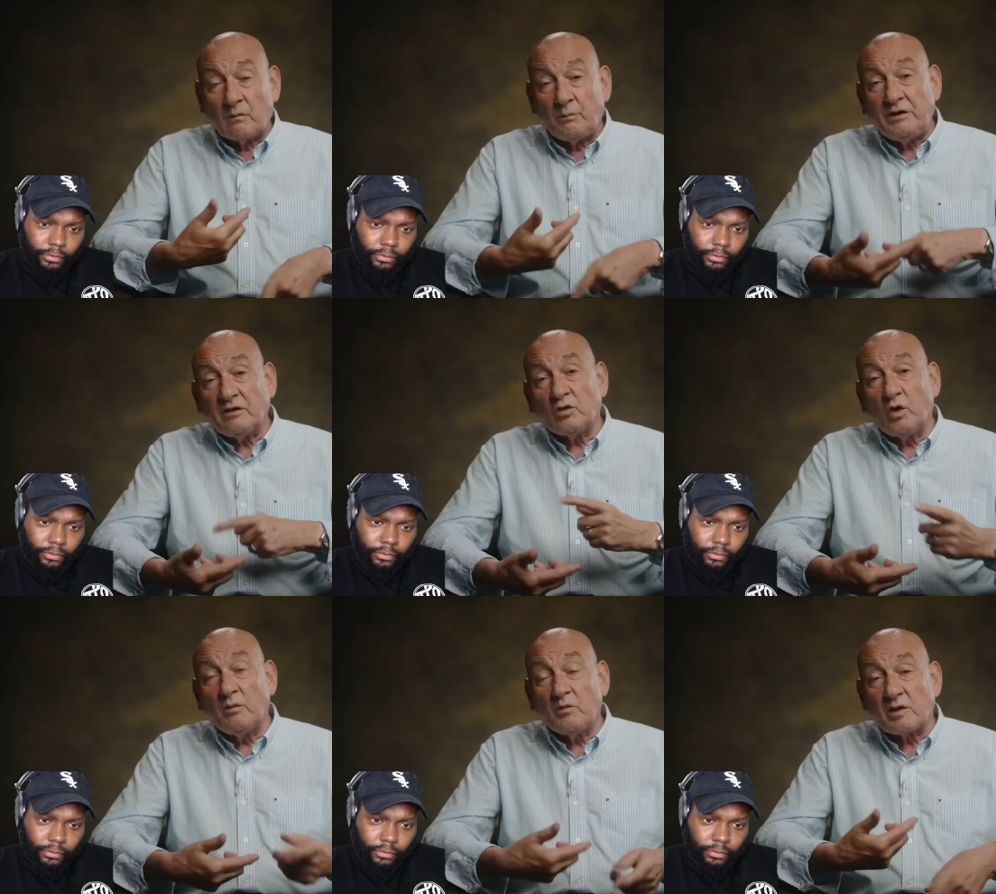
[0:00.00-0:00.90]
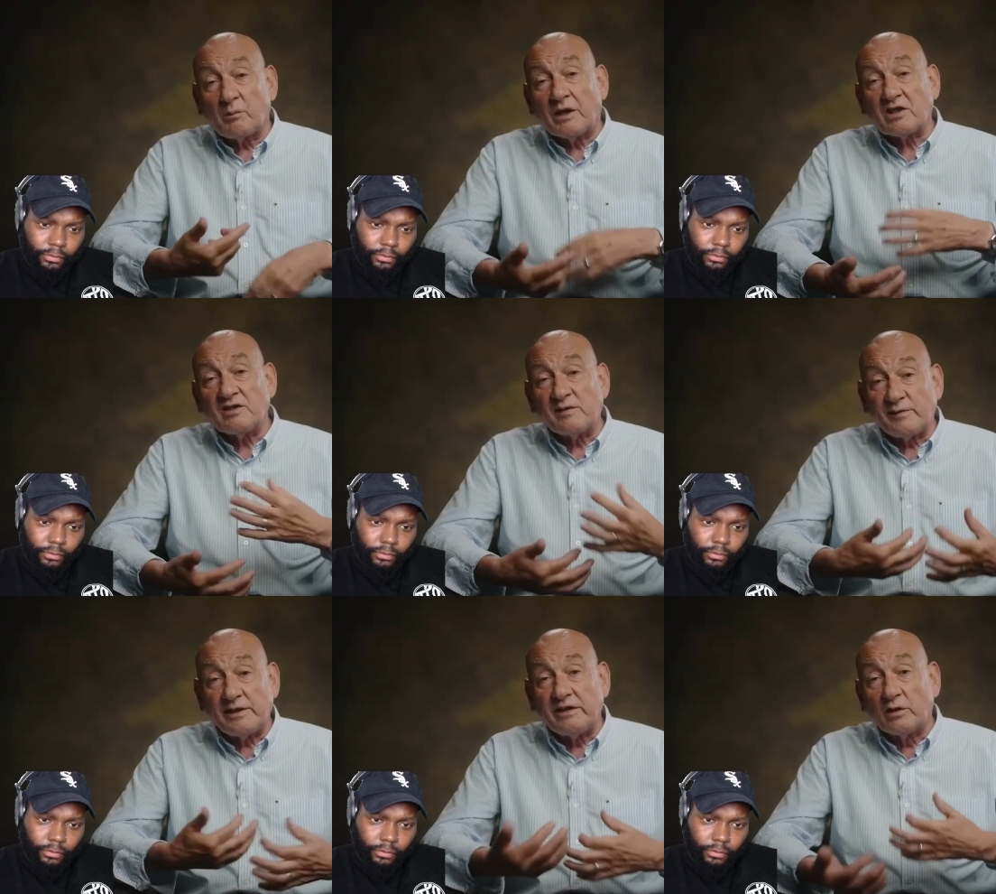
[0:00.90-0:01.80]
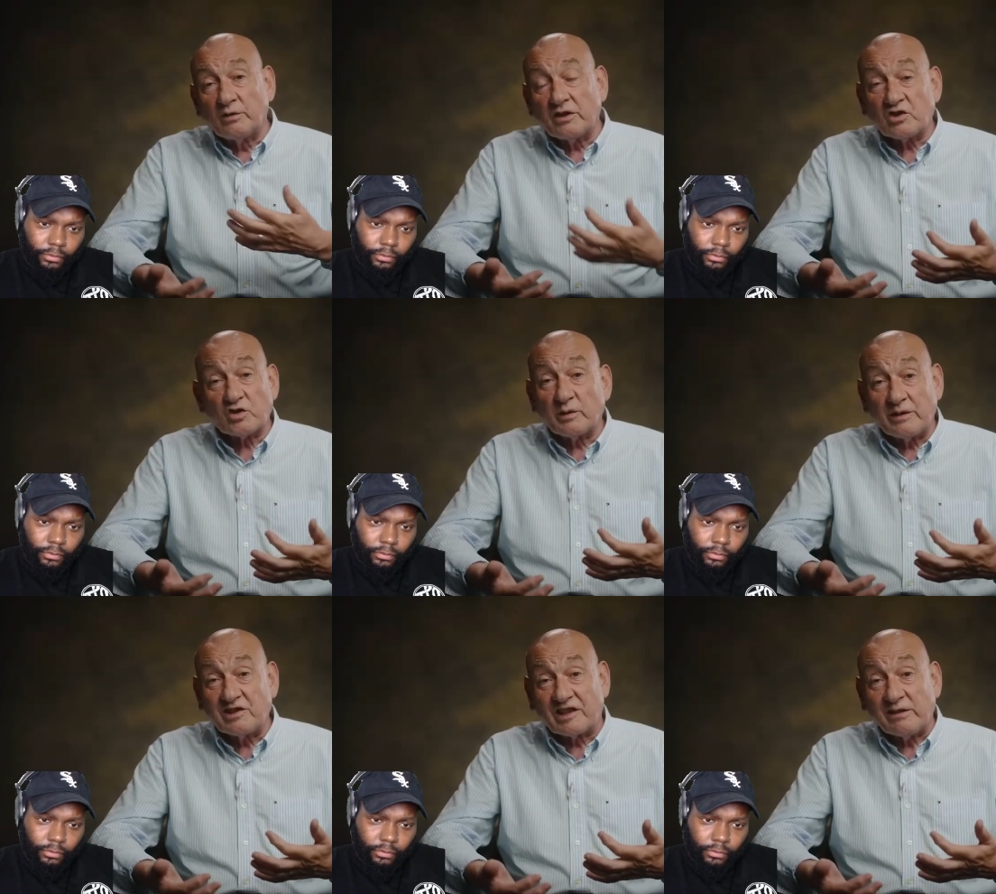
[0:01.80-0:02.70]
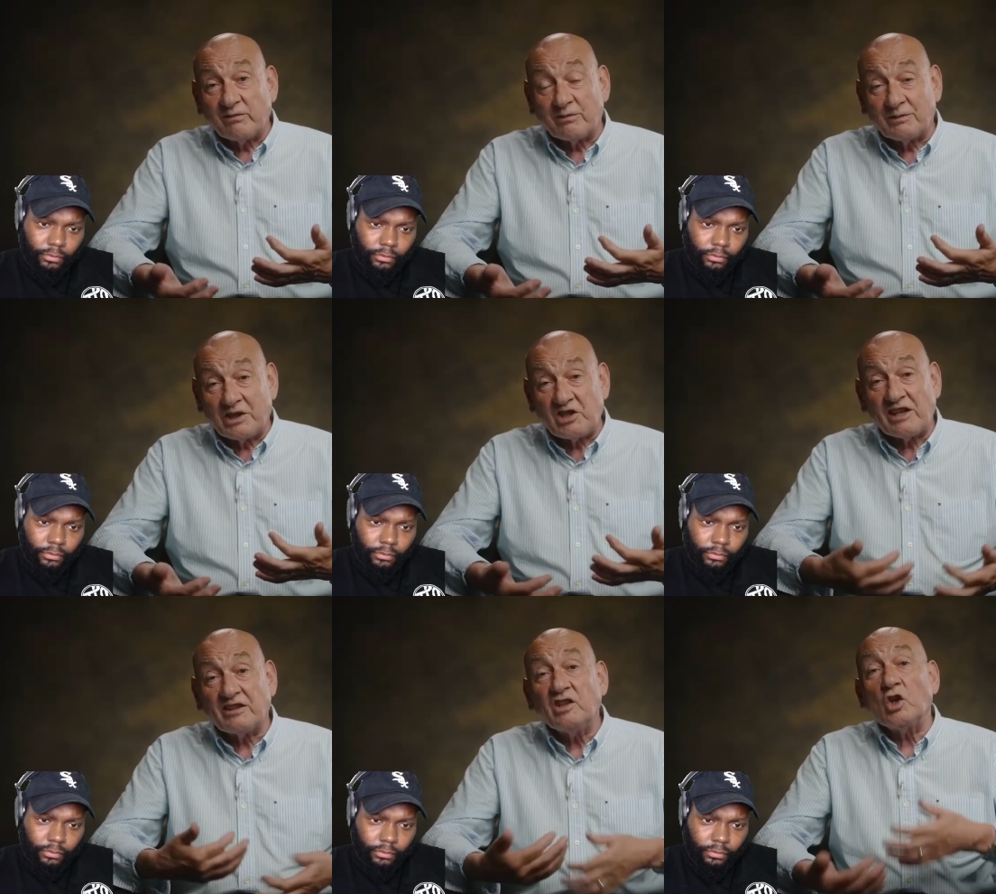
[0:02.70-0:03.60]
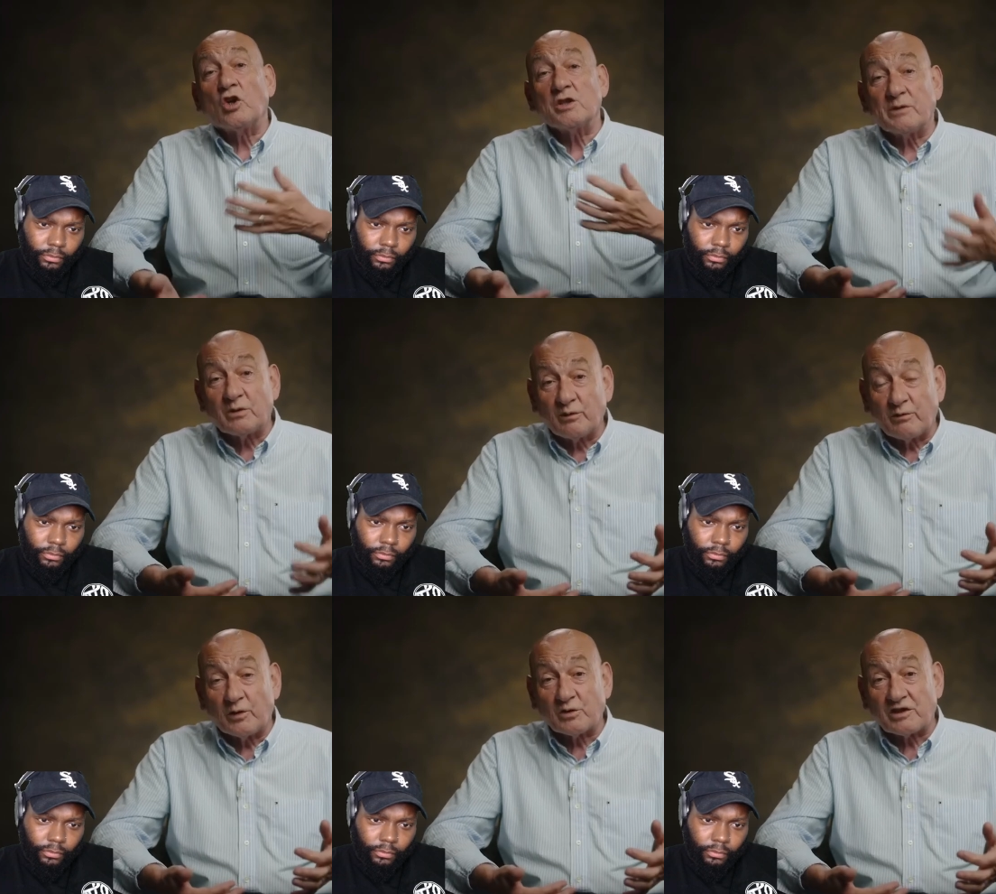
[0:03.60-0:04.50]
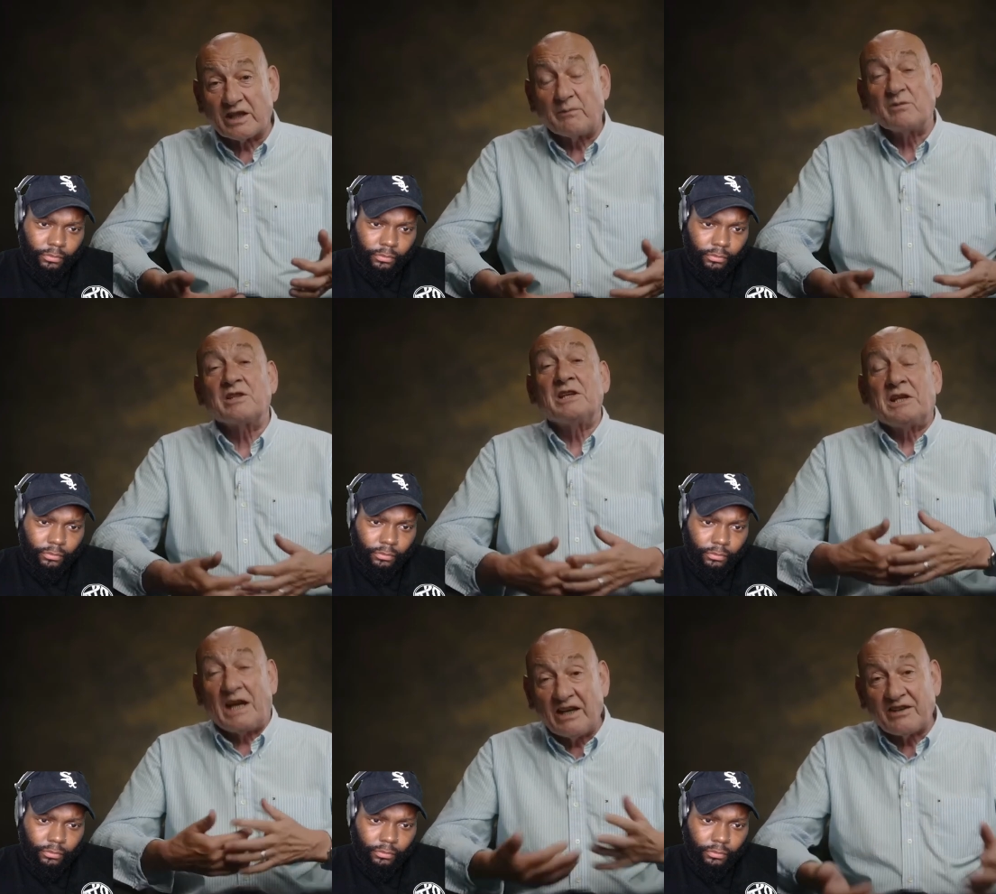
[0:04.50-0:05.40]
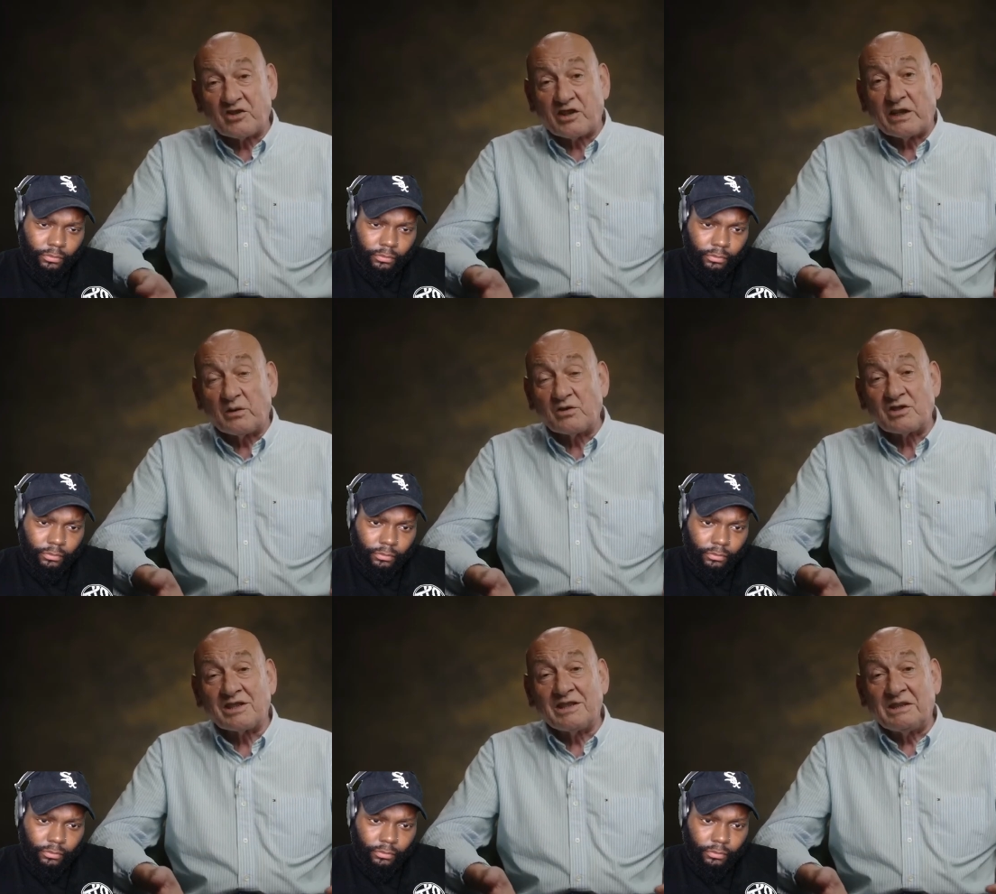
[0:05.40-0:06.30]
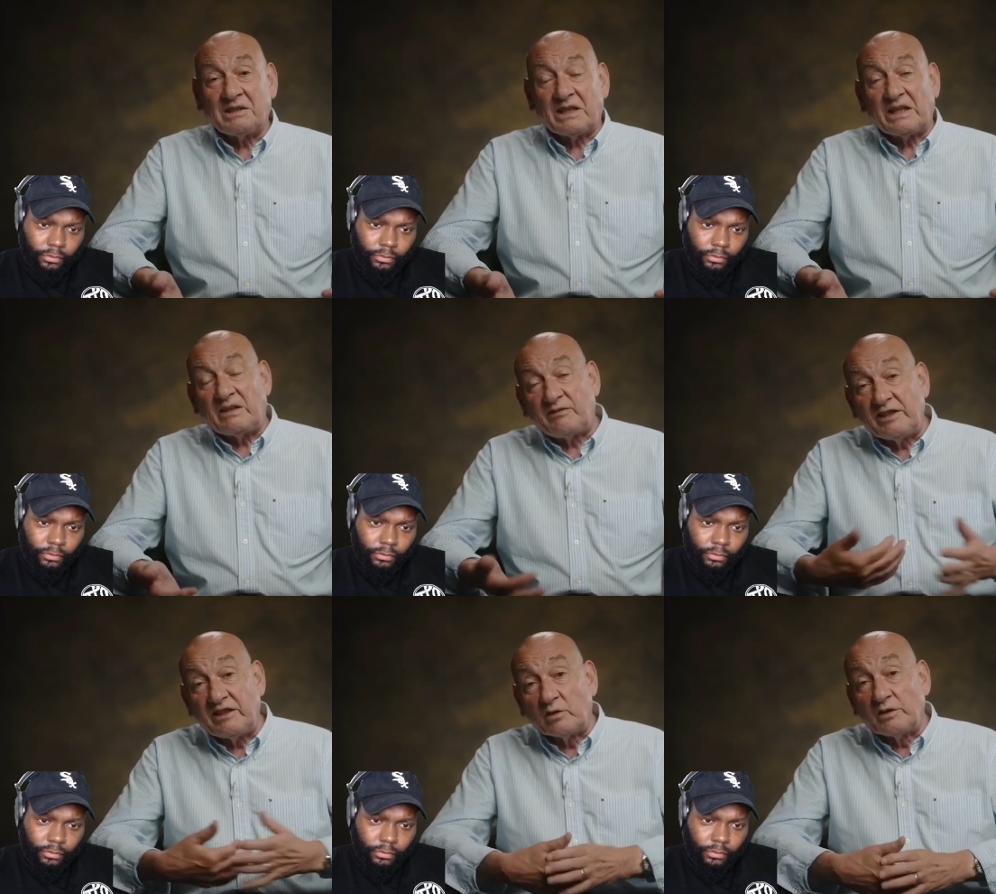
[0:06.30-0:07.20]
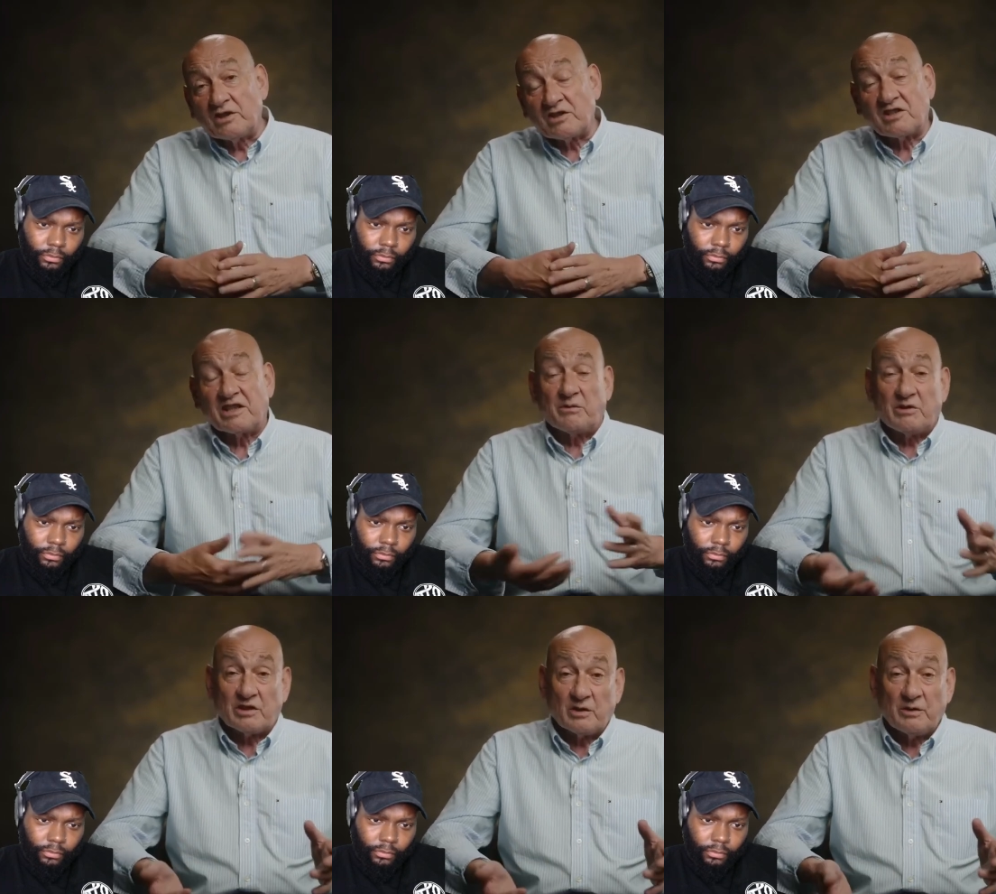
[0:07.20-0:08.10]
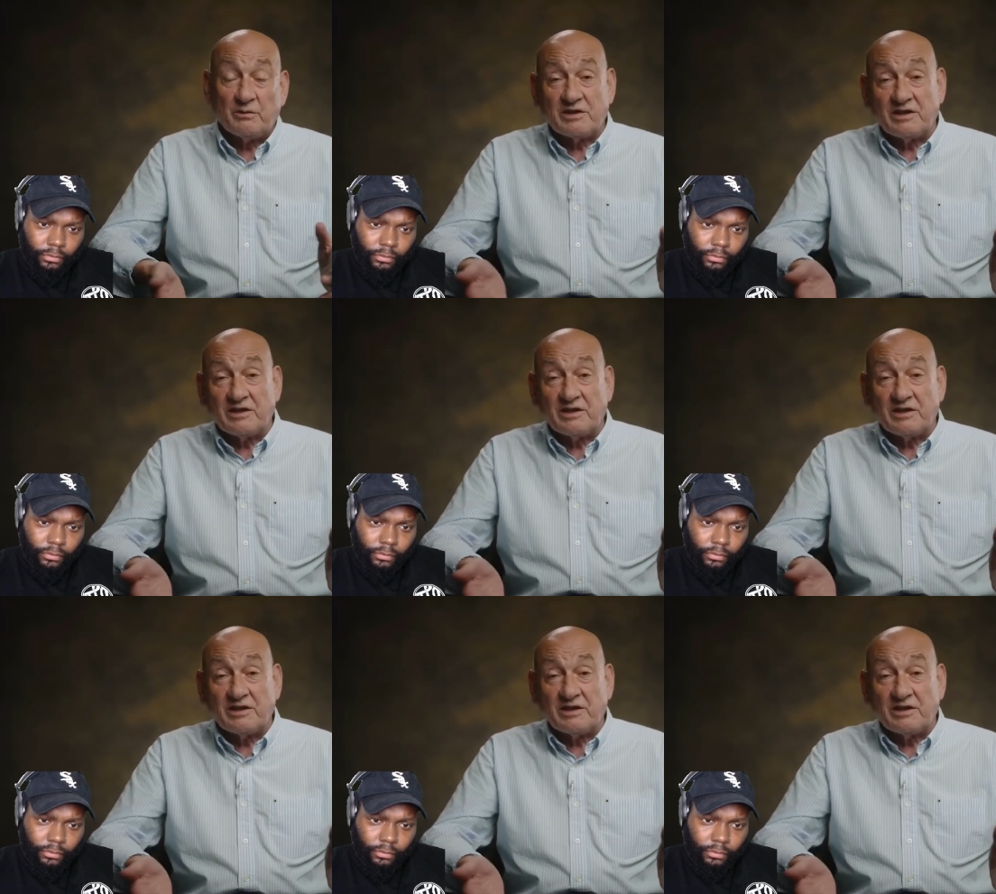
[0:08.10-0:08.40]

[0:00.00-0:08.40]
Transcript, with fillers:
Speaker 1: Peter Tobin was a person that feigned illness throughout his life. He checked into hospital in false names. At the trials, he feigned illness and said he was ill and he was